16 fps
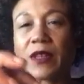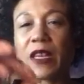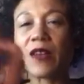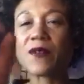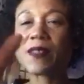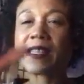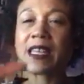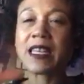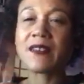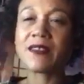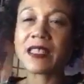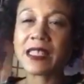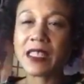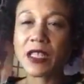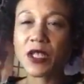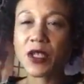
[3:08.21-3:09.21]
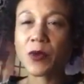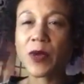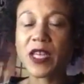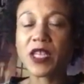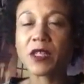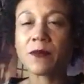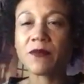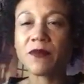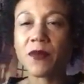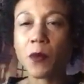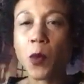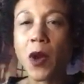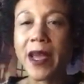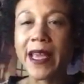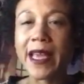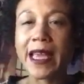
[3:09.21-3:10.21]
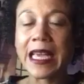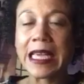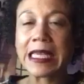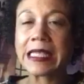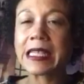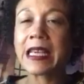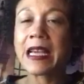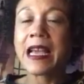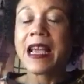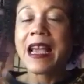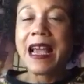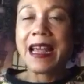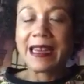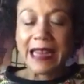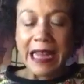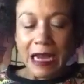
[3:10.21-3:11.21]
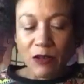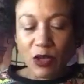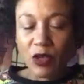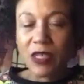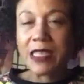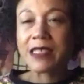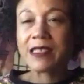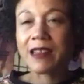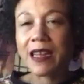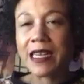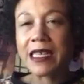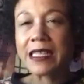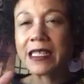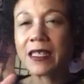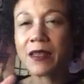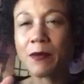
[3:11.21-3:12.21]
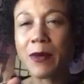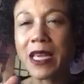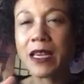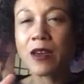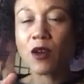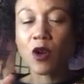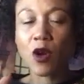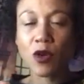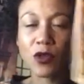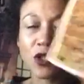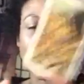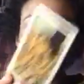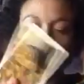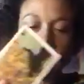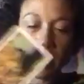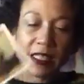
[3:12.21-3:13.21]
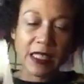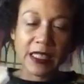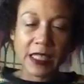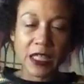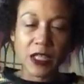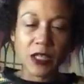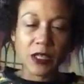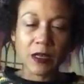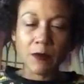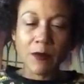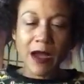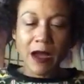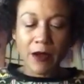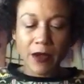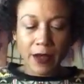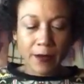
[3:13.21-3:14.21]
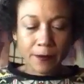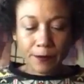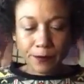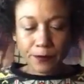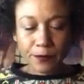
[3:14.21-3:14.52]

You've seen the situation for what it is, and now you're deciding to make a conscious decision about it.